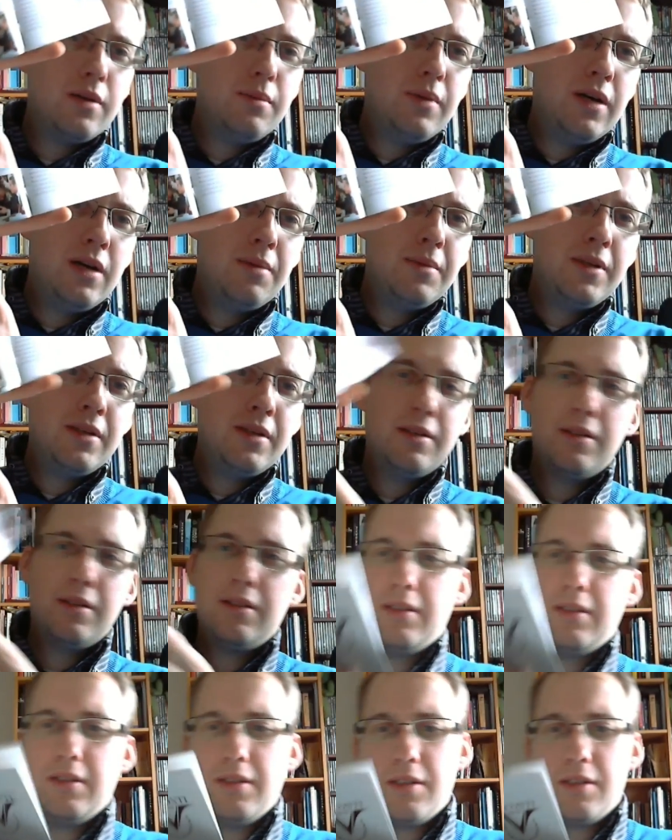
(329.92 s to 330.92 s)
Obama.
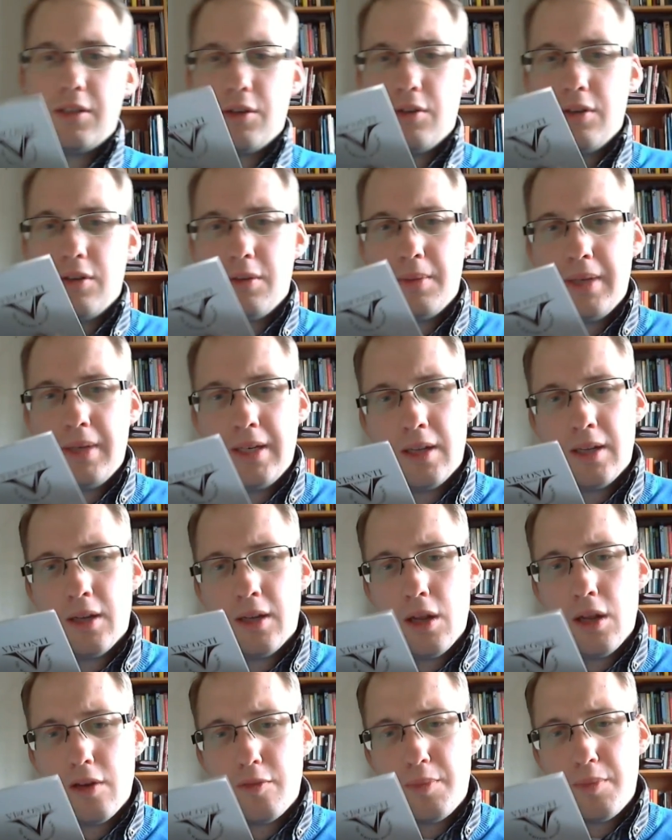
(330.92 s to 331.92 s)
So, I mean, a
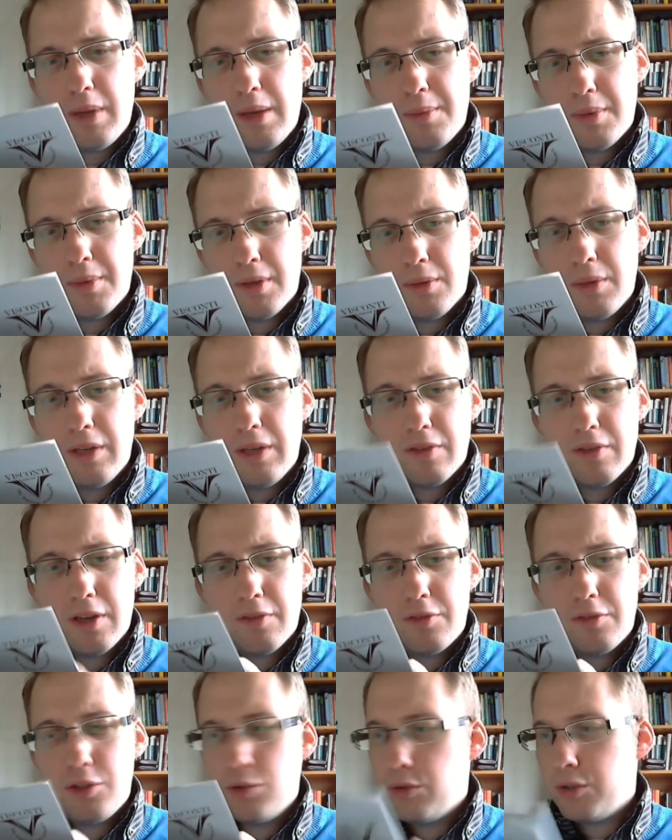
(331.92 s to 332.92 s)
lot of people, we even
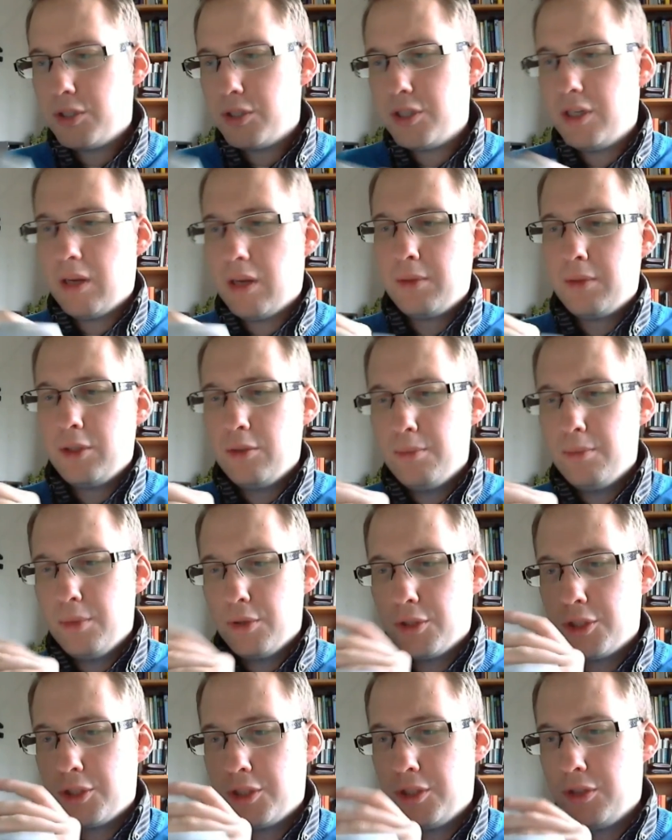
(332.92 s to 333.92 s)
have George W.
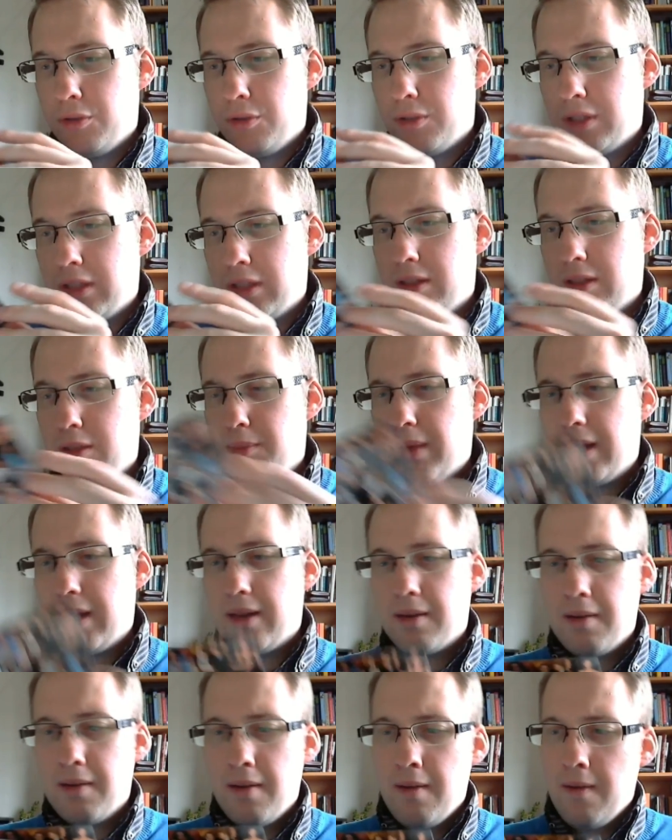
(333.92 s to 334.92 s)
Bush using this
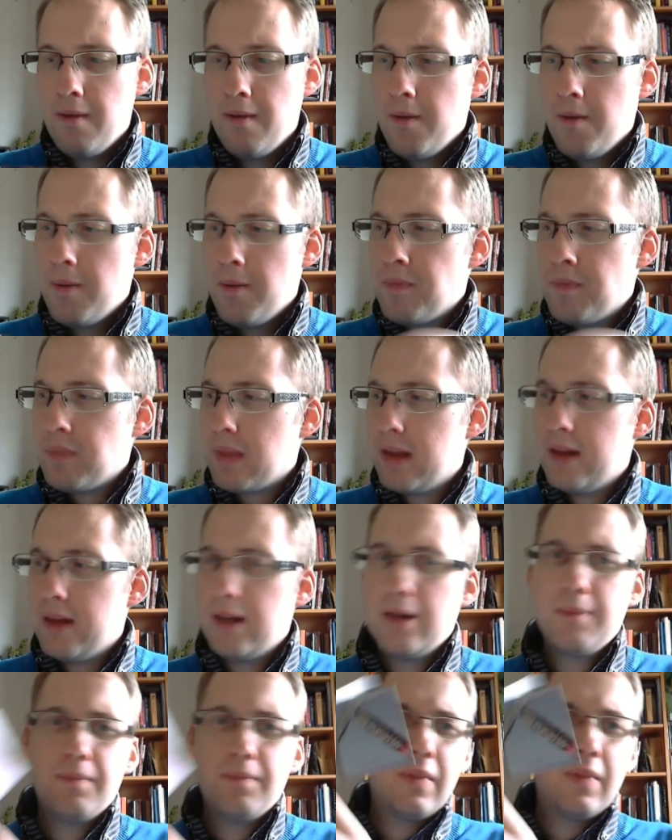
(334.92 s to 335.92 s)
pen.
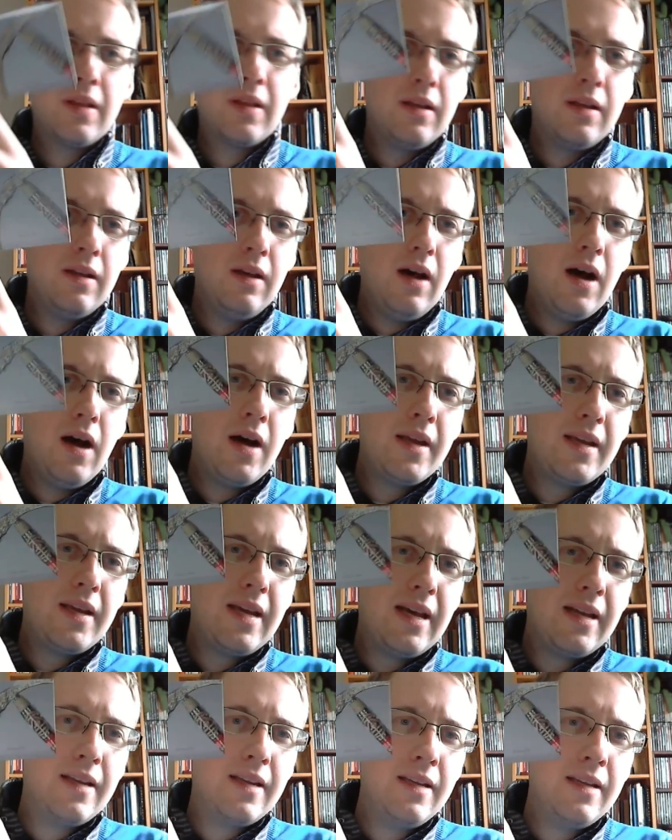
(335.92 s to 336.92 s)
Um, eye
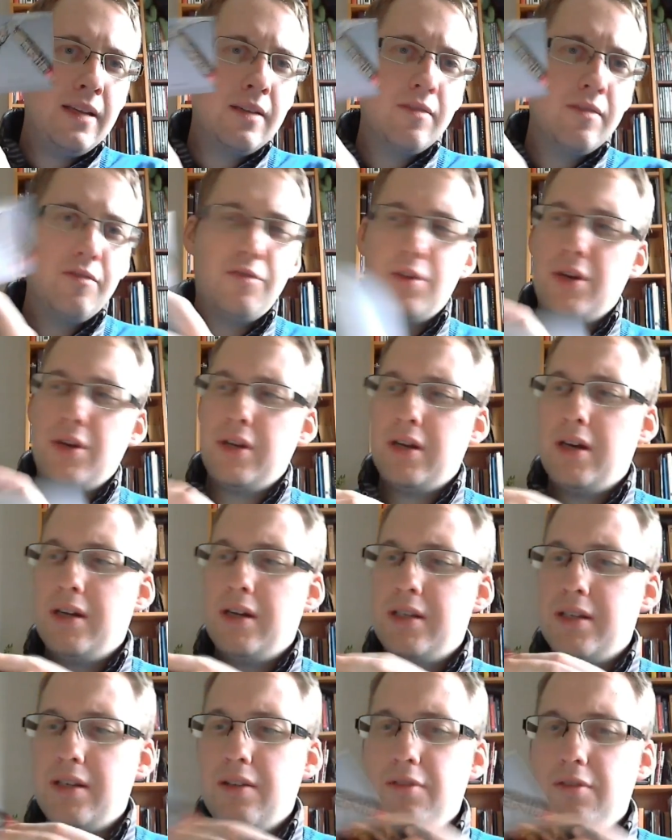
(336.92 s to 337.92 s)
candy, very
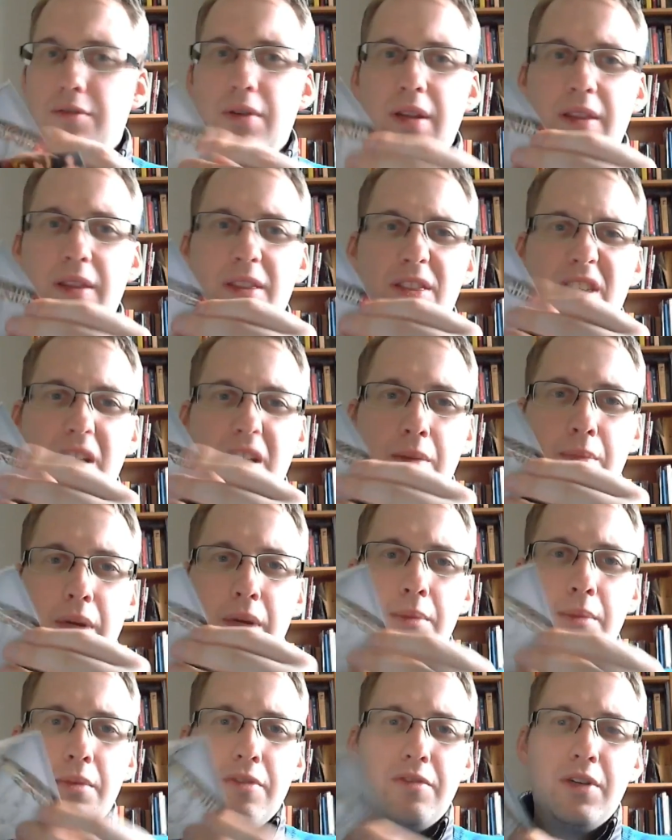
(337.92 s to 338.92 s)
nice, very thick
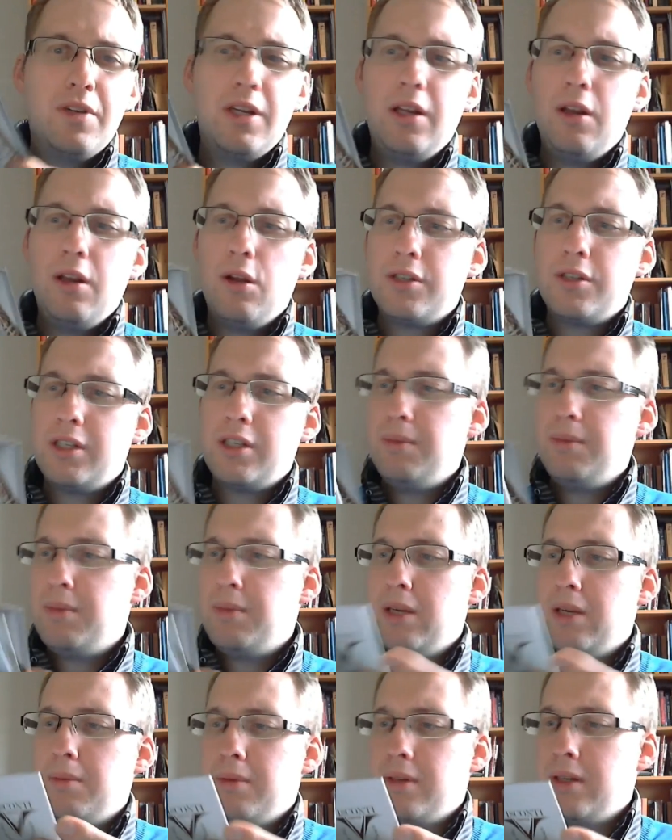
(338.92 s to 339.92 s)
paper, very glossy
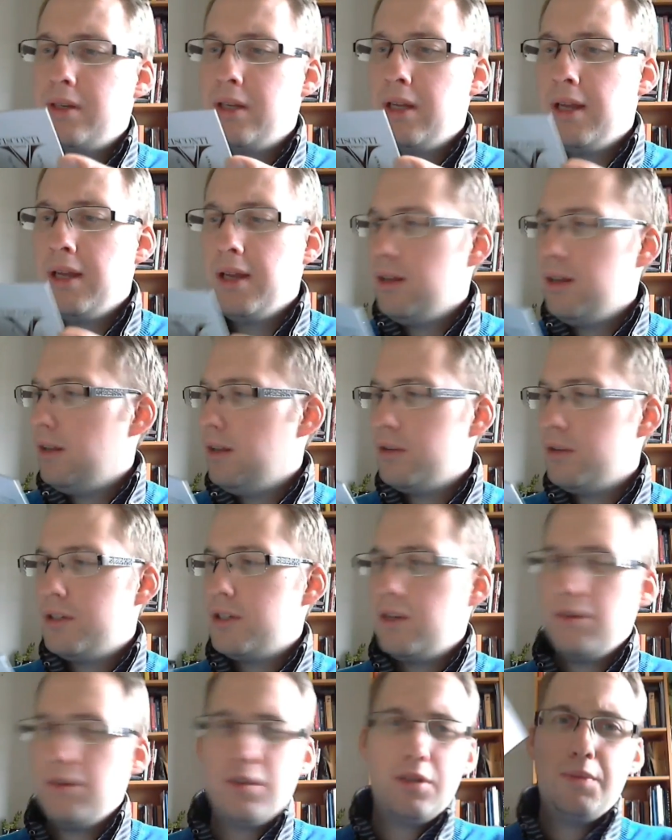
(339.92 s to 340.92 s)
paper.
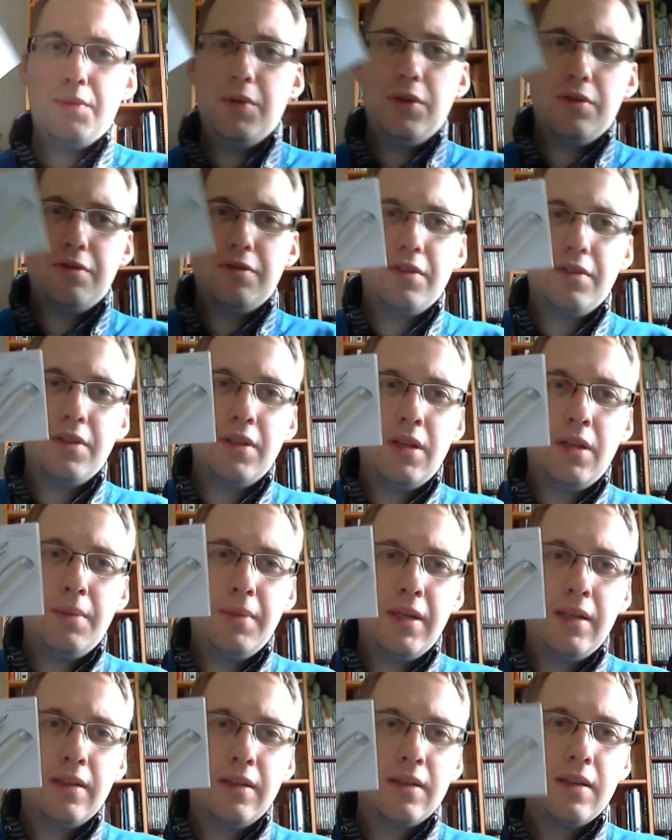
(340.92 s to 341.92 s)
Looks, looks beautiful. I
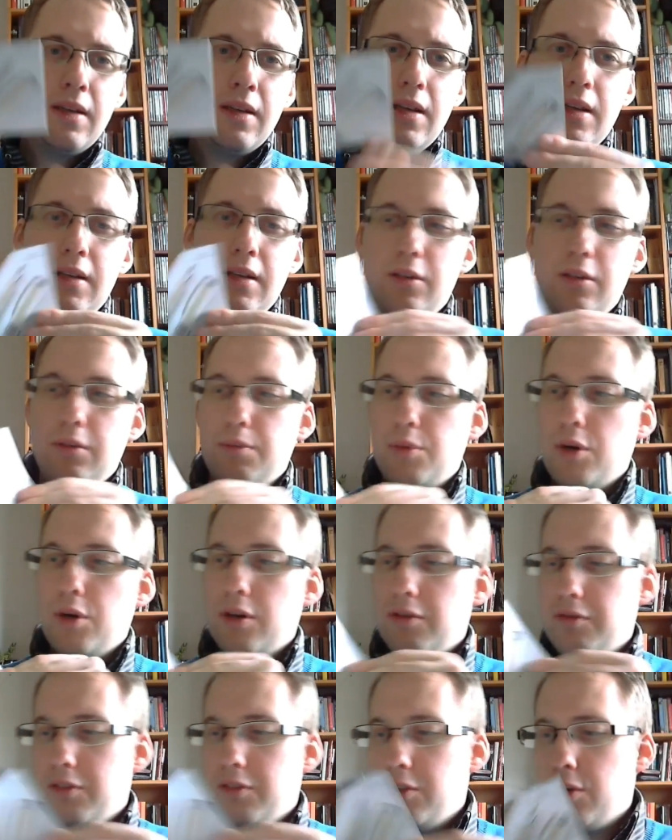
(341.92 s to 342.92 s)
mean, clearly good
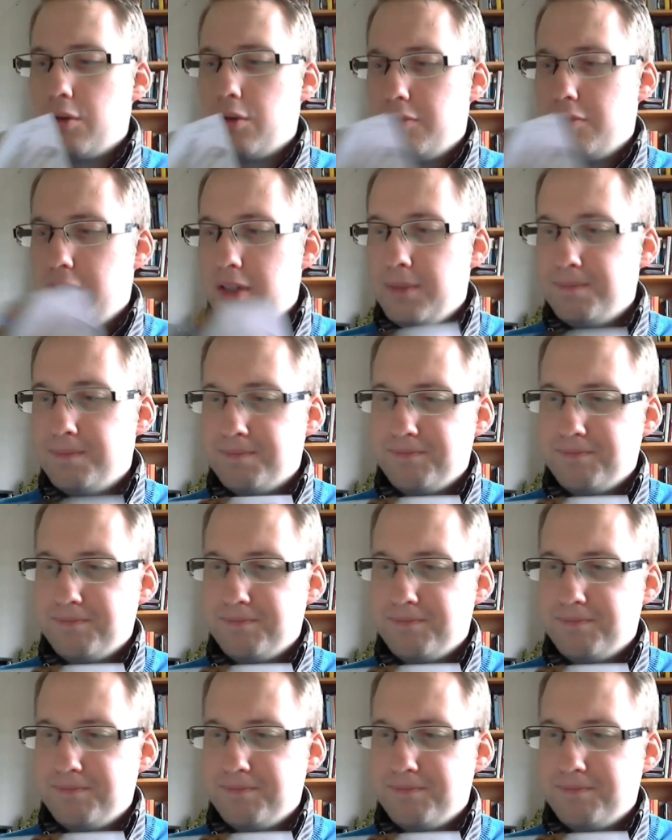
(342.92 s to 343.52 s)
product photography.